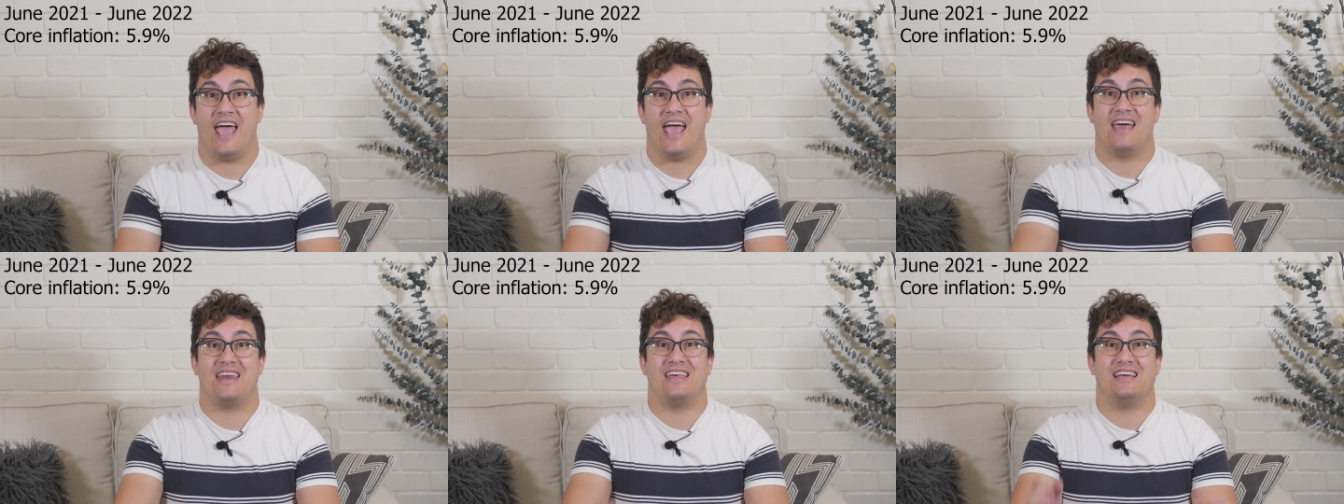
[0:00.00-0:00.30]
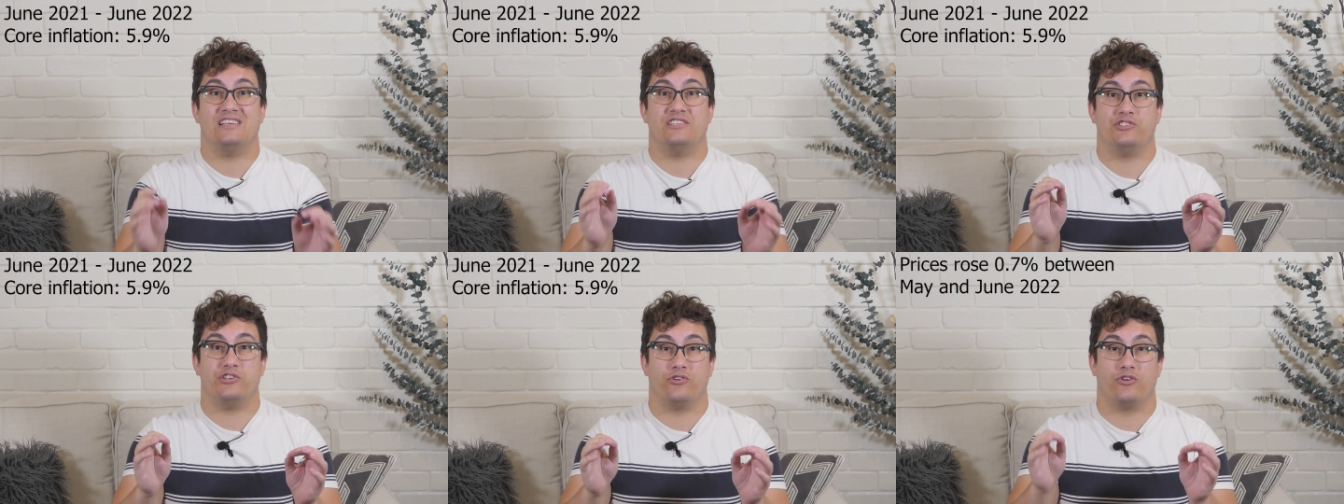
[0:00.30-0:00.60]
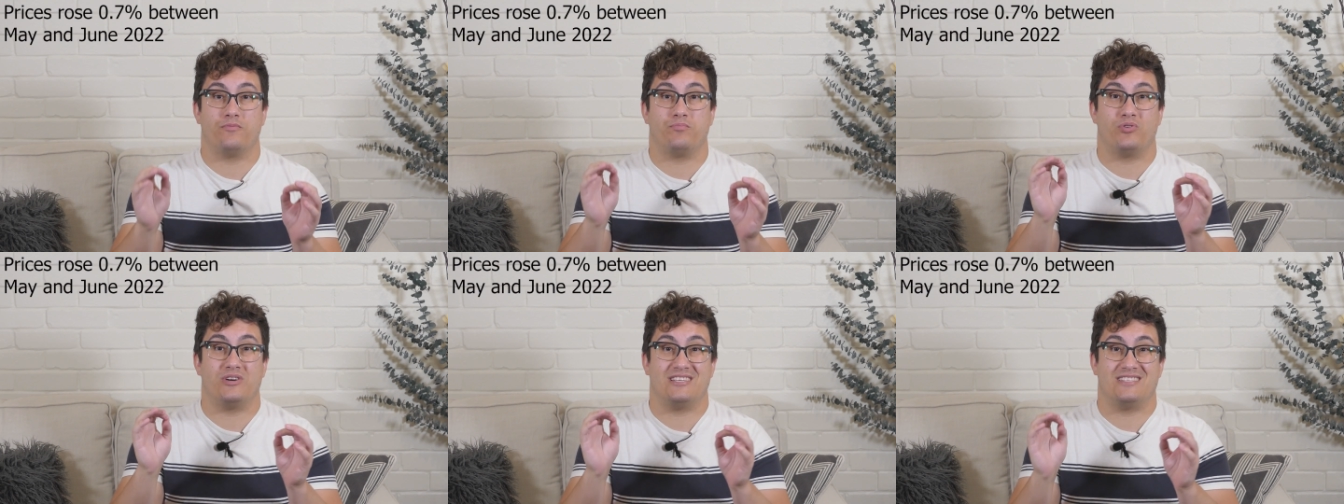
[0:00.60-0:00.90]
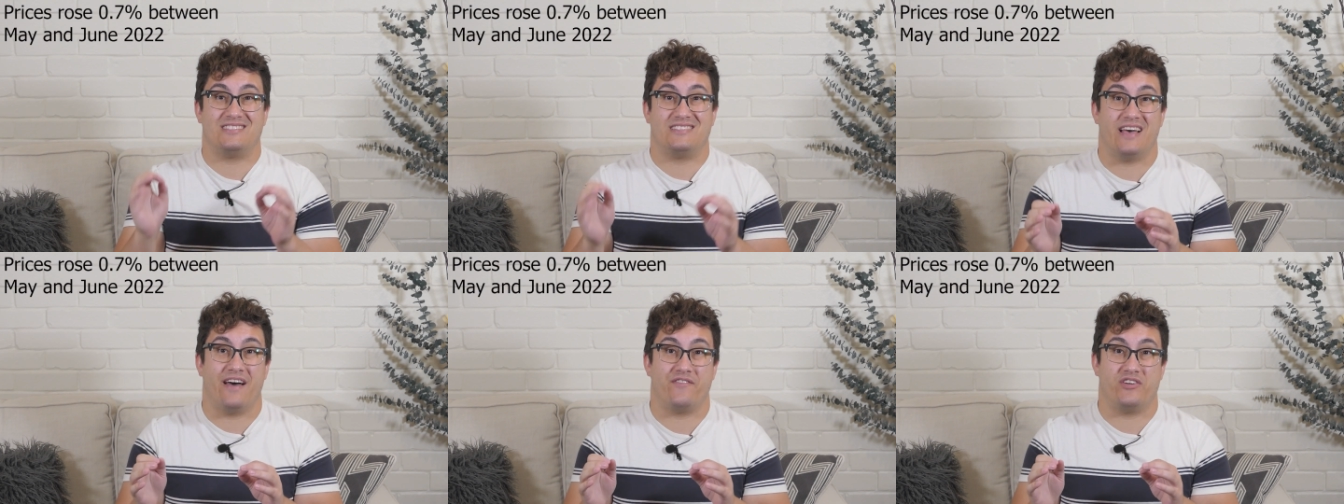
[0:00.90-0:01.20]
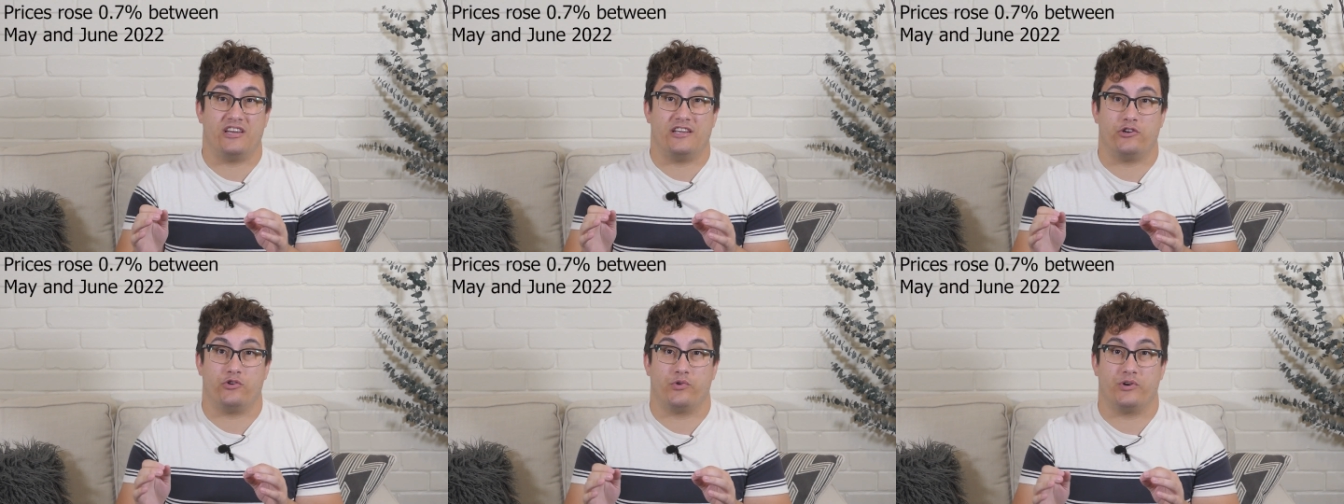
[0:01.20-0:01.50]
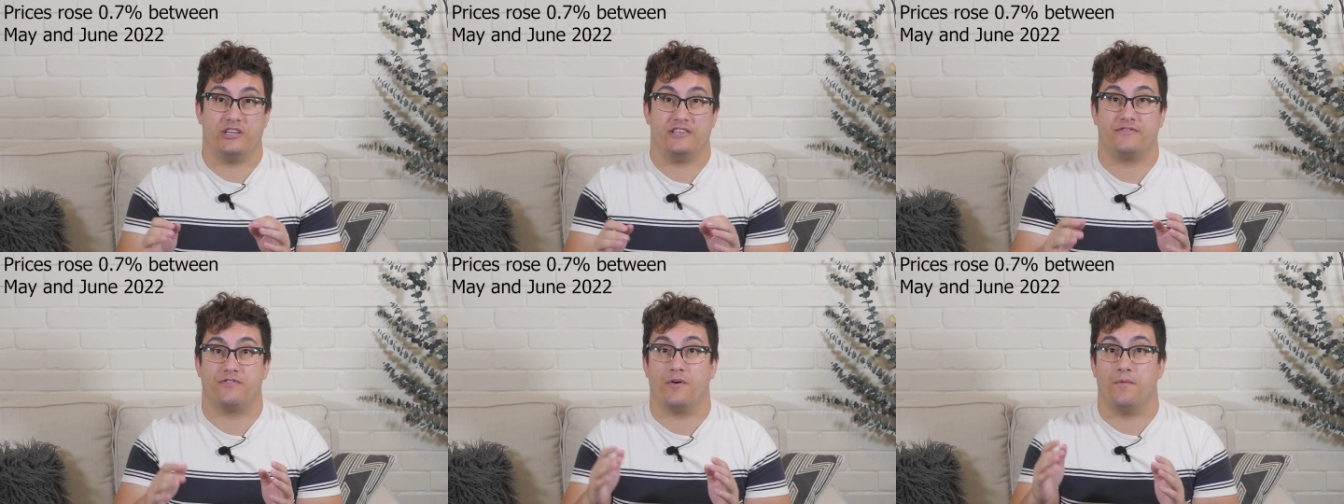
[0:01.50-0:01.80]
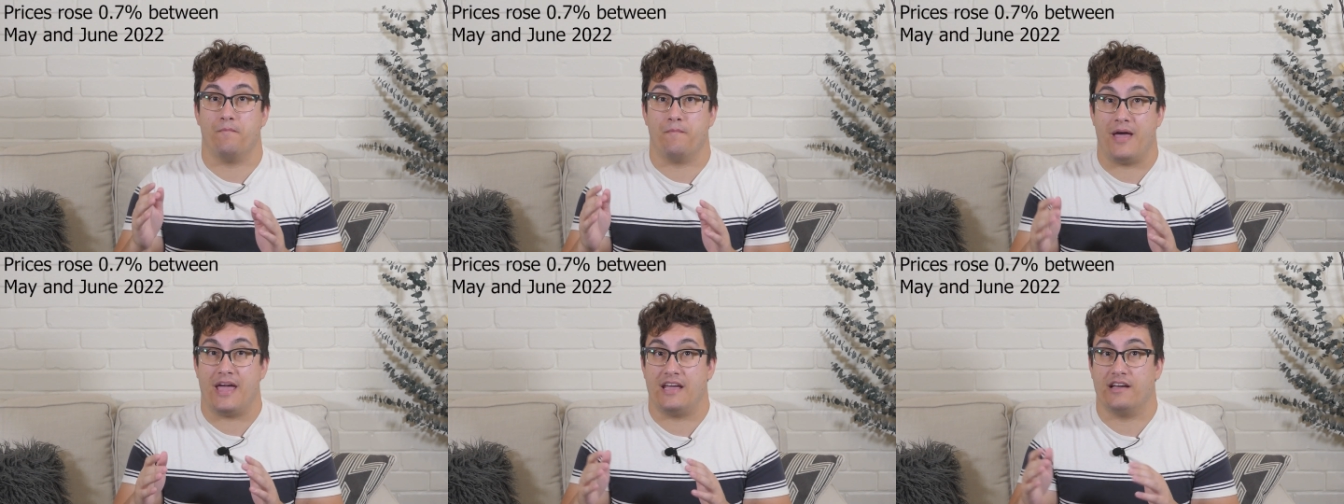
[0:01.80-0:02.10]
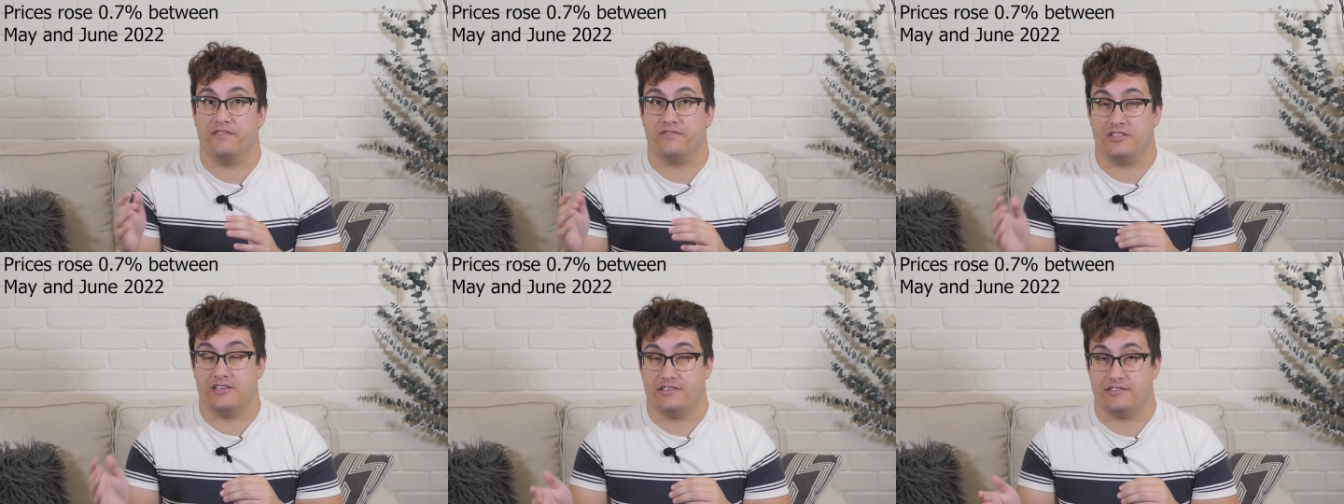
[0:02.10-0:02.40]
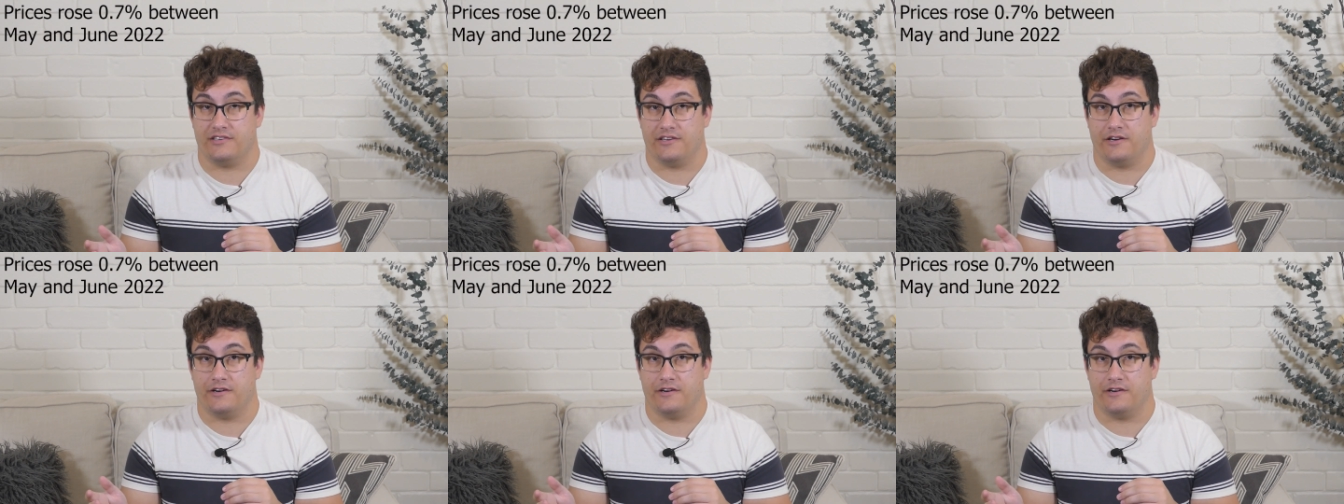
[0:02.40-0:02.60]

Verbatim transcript: and a 0.7% increase from May of this